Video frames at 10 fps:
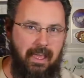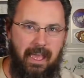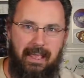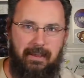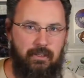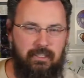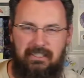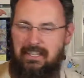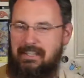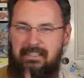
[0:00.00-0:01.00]
And the
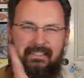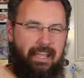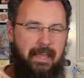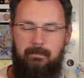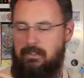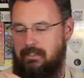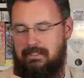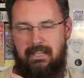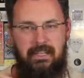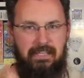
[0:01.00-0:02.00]
tense,
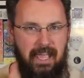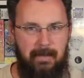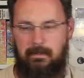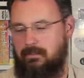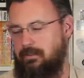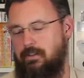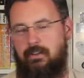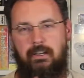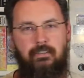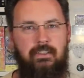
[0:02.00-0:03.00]
the atmosphere
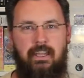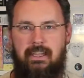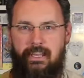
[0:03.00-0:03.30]
and everything,